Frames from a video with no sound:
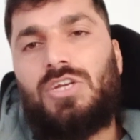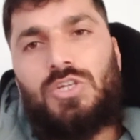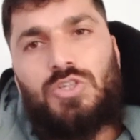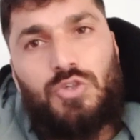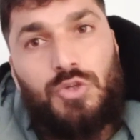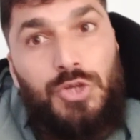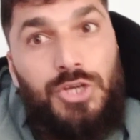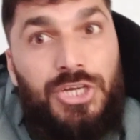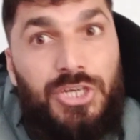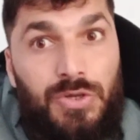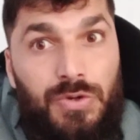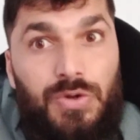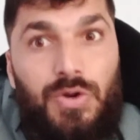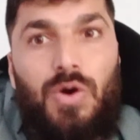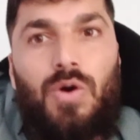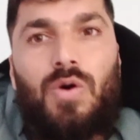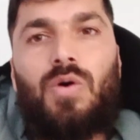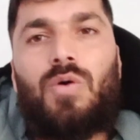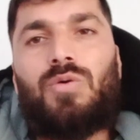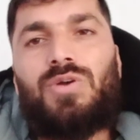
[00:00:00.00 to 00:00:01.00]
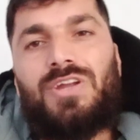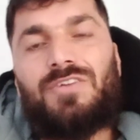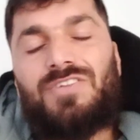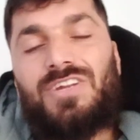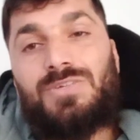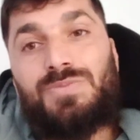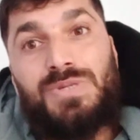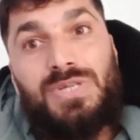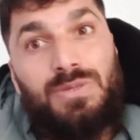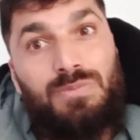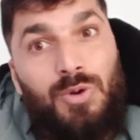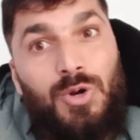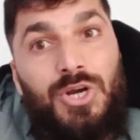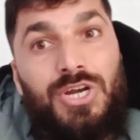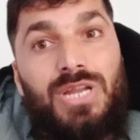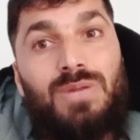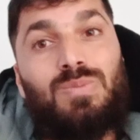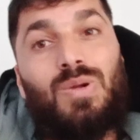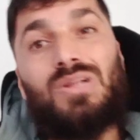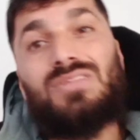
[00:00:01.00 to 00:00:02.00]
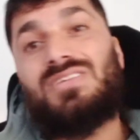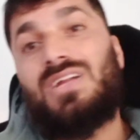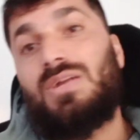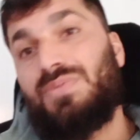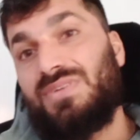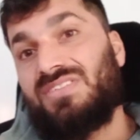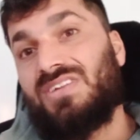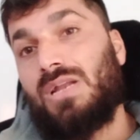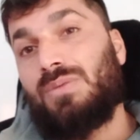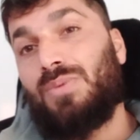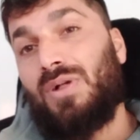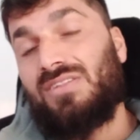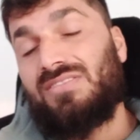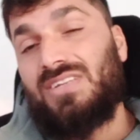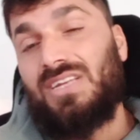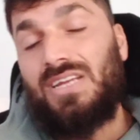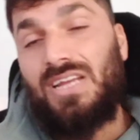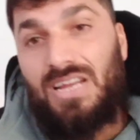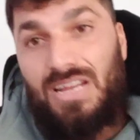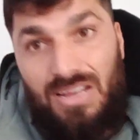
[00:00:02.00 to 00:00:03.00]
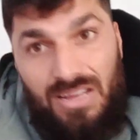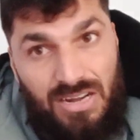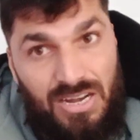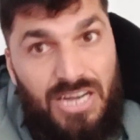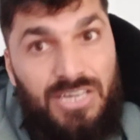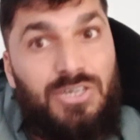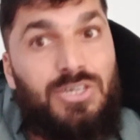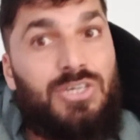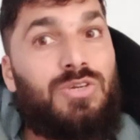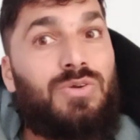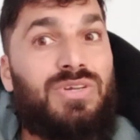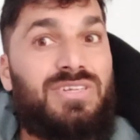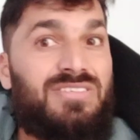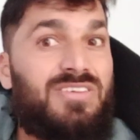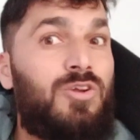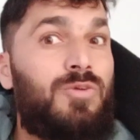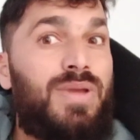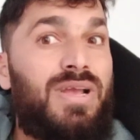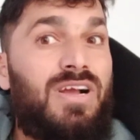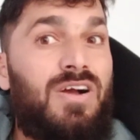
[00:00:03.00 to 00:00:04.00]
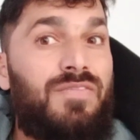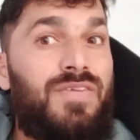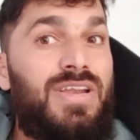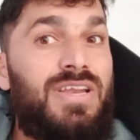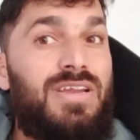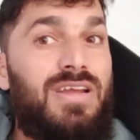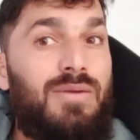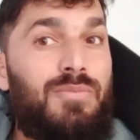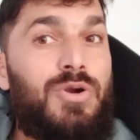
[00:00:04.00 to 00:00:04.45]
So you need to know difference between monetary policy and fiscal policy related to Reserve Bank of India,